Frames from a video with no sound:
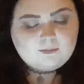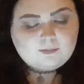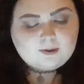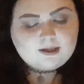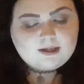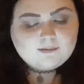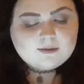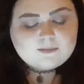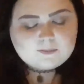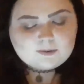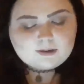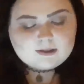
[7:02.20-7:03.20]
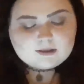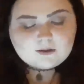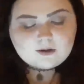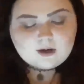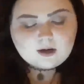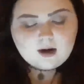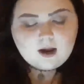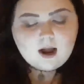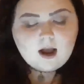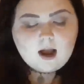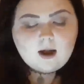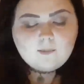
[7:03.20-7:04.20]
but it was pretty dark.
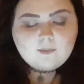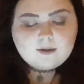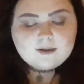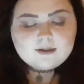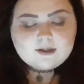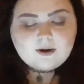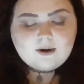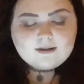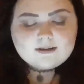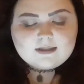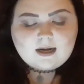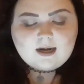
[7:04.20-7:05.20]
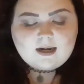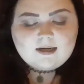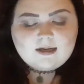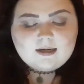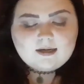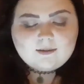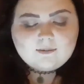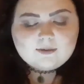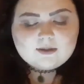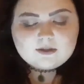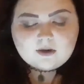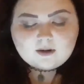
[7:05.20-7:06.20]
I wanted to go outside, and it
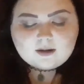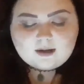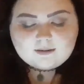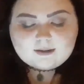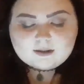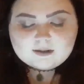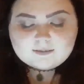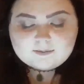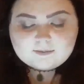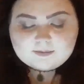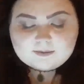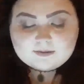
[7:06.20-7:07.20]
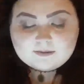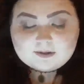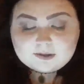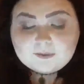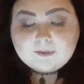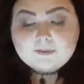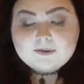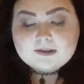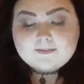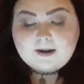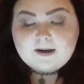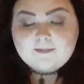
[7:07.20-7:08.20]
was dark out there too,
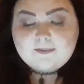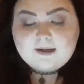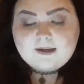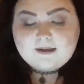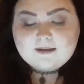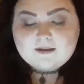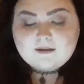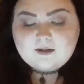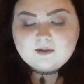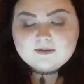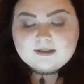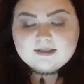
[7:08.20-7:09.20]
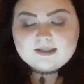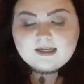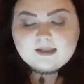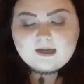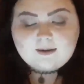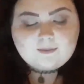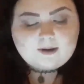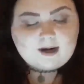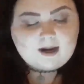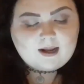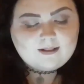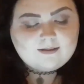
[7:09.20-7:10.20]
despite being close to daylight when I
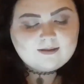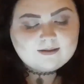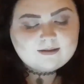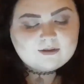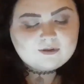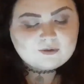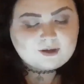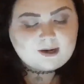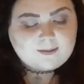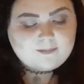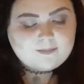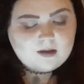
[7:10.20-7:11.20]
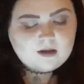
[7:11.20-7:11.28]
had this dream.